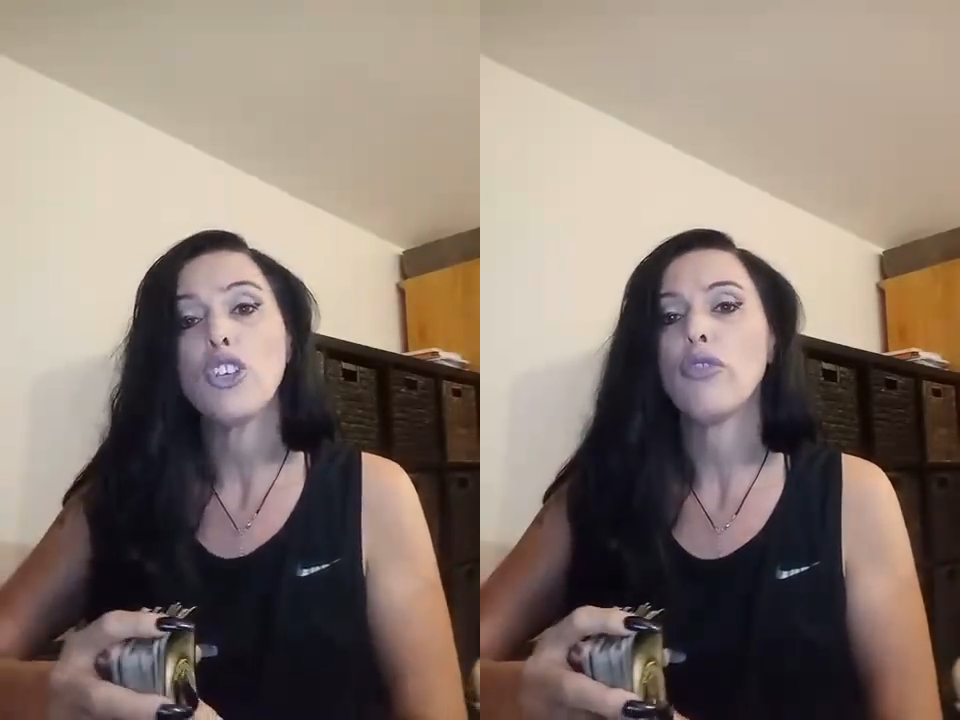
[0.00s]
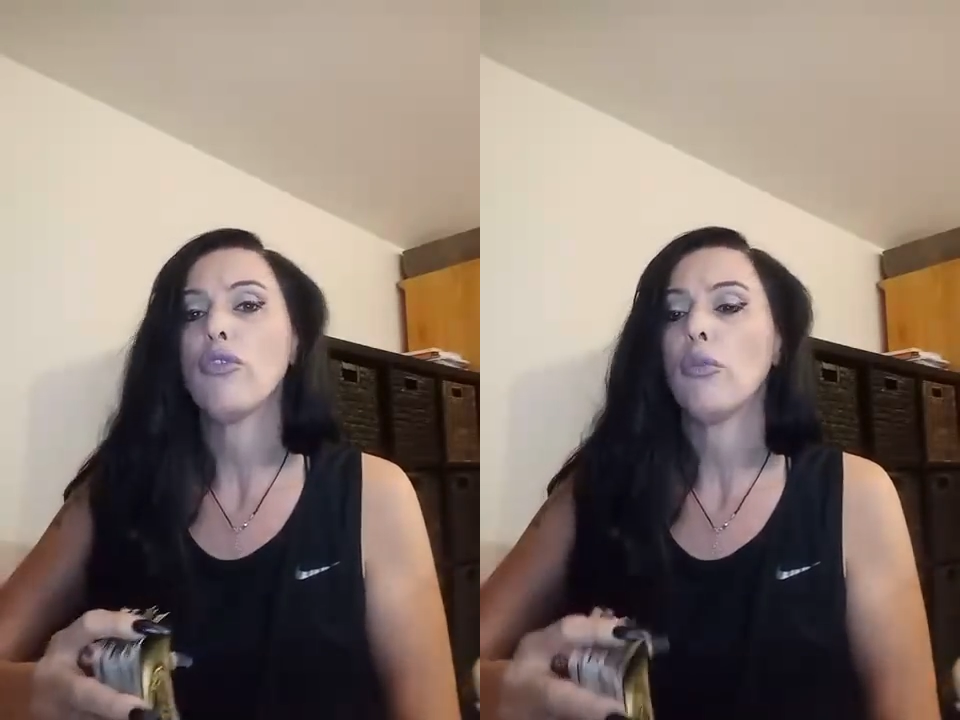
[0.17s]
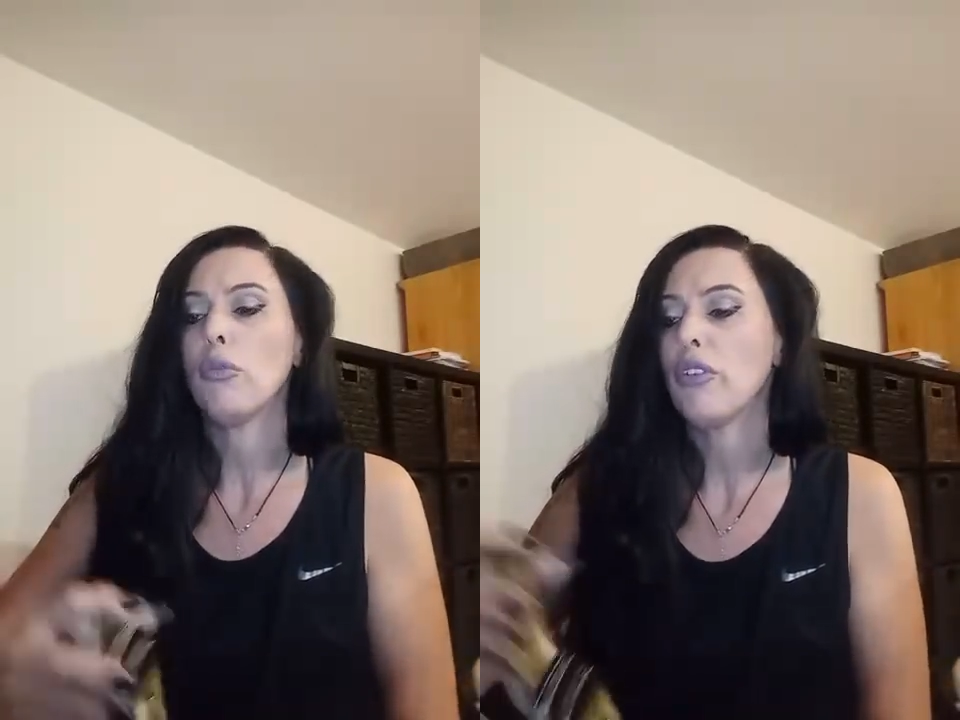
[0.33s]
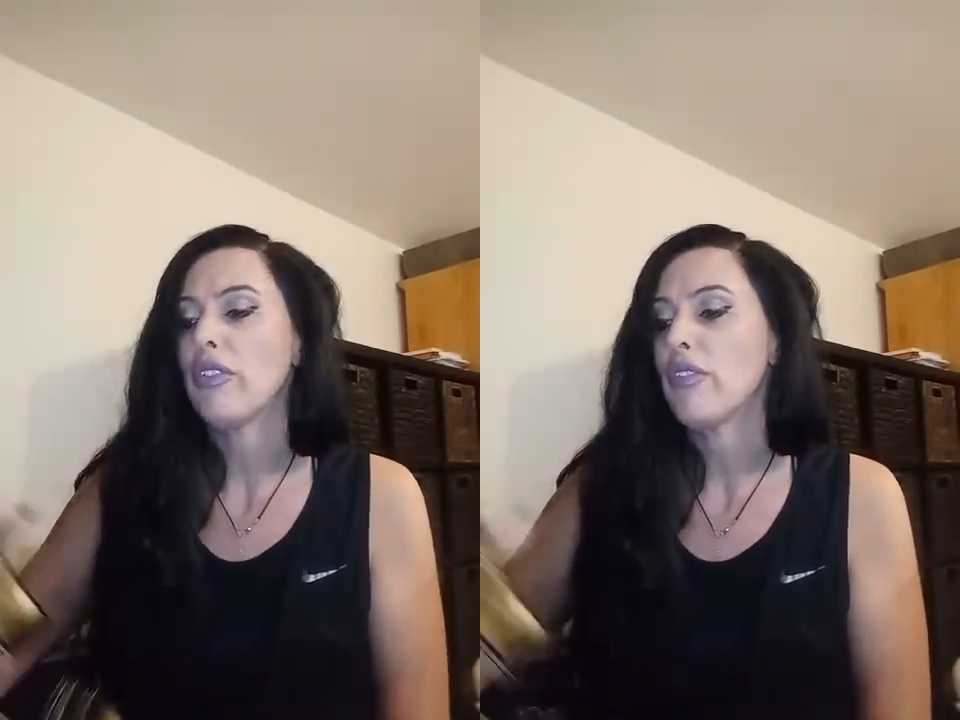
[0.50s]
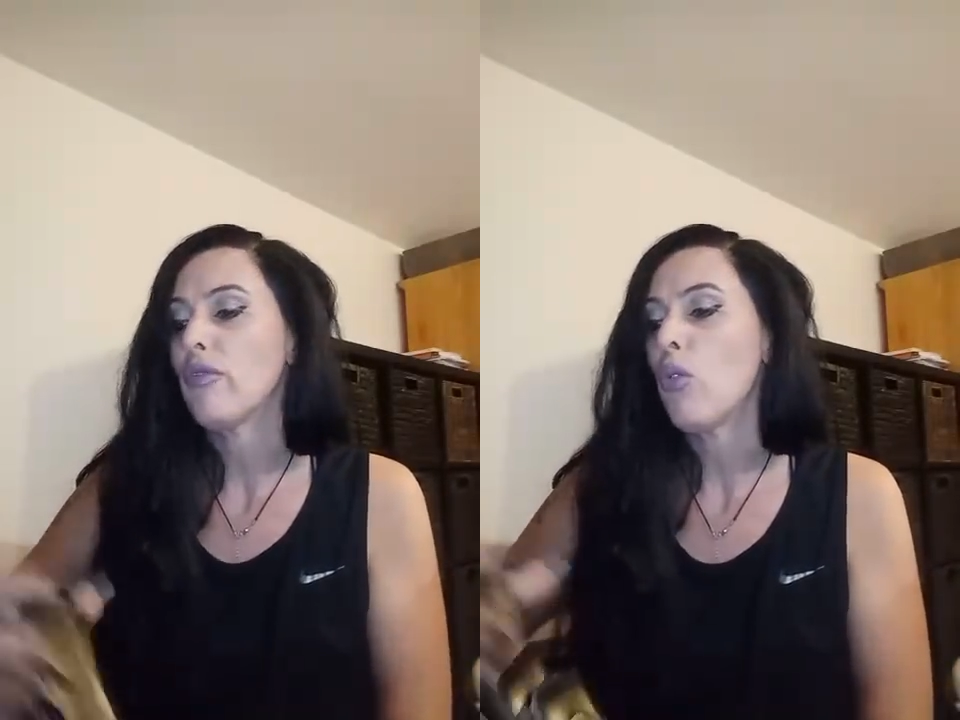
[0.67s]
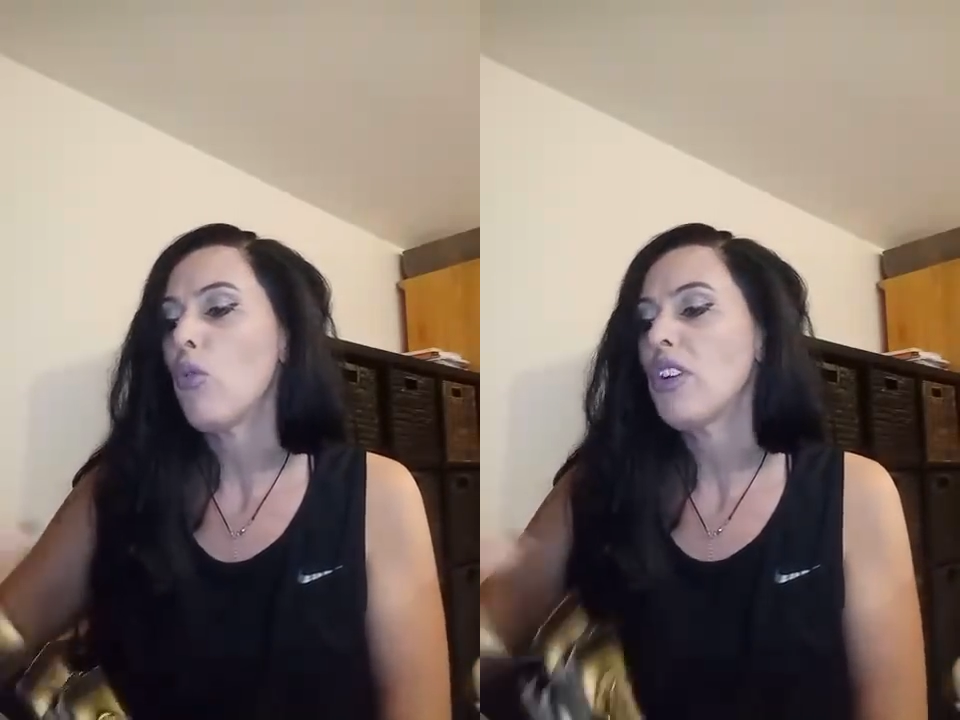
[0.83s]
you from moving
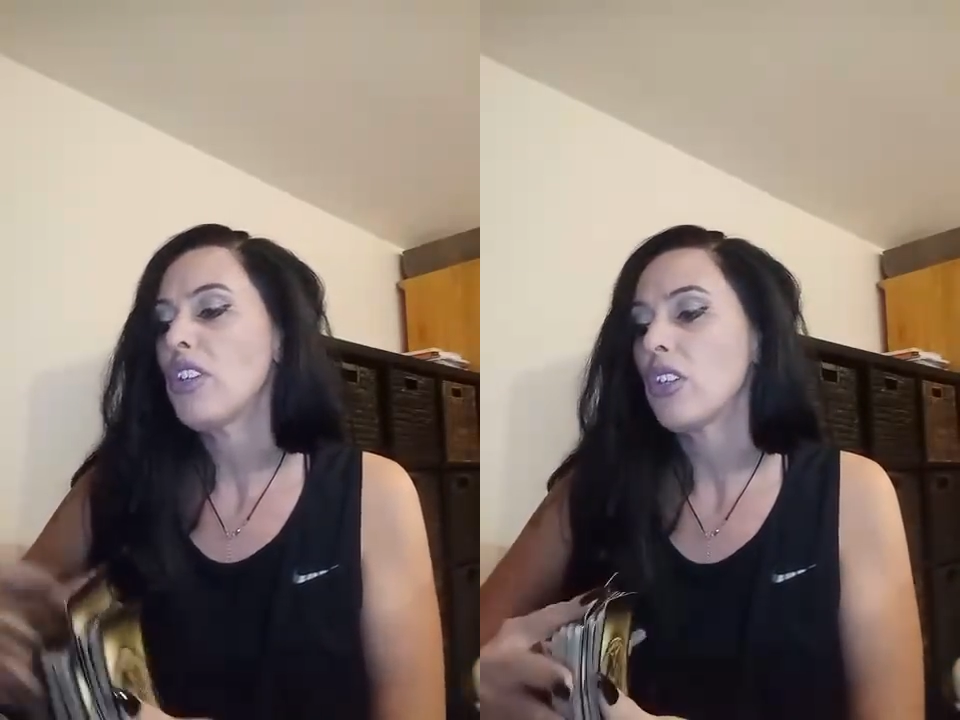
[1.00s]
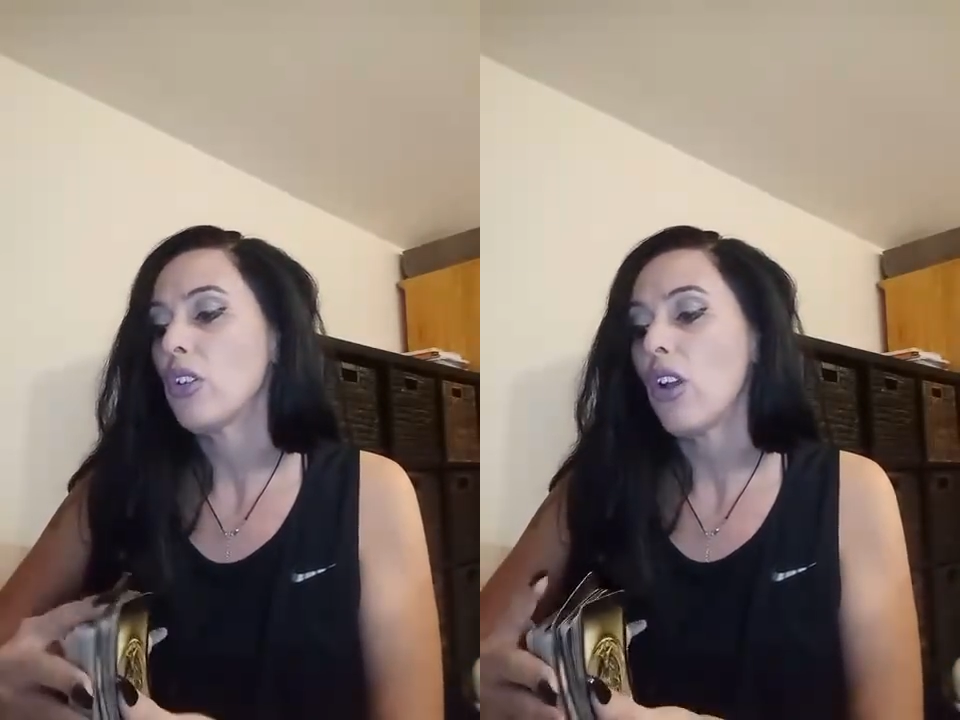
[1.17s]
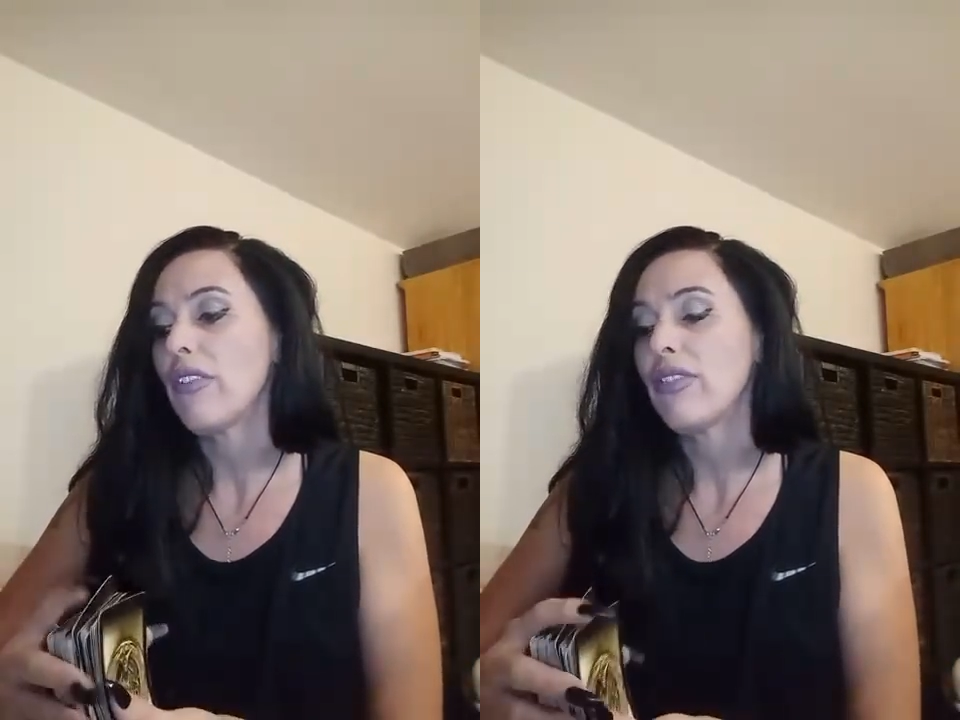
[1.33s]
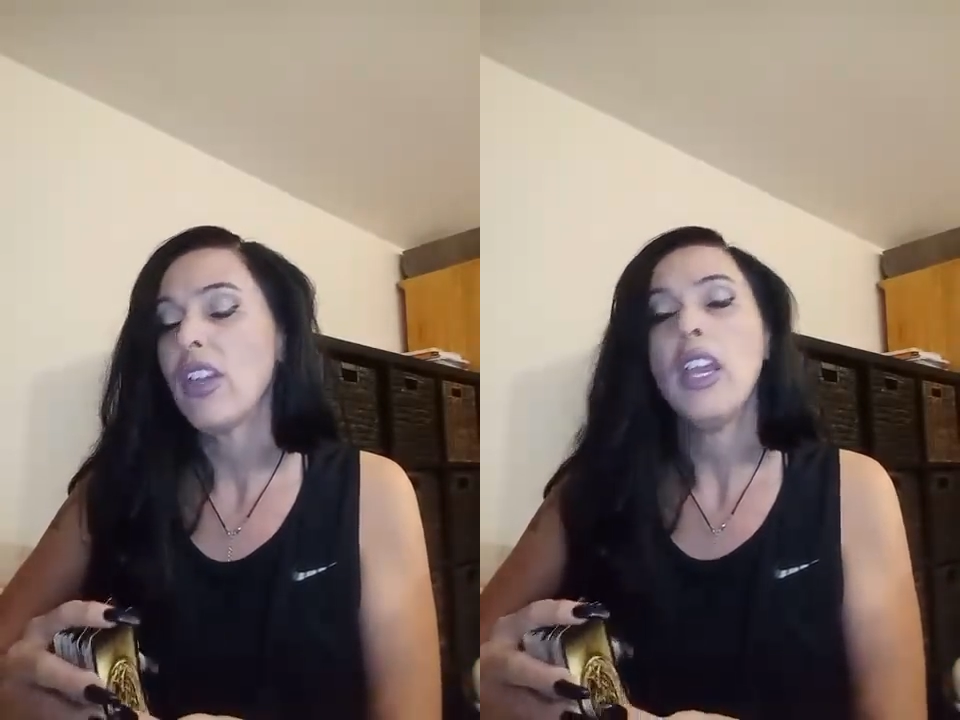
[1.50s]
forward in your life.